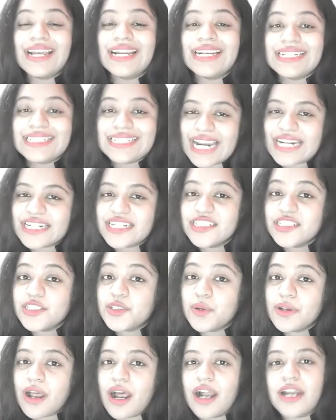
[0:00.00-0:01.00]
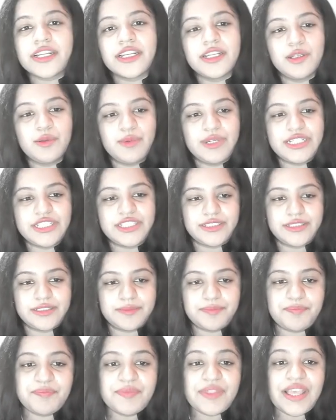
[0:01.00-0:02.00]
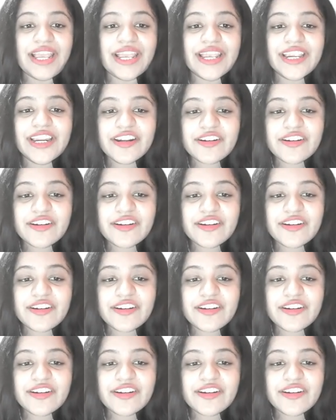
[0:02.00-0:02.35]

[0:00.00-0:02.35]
That is your attenuation. It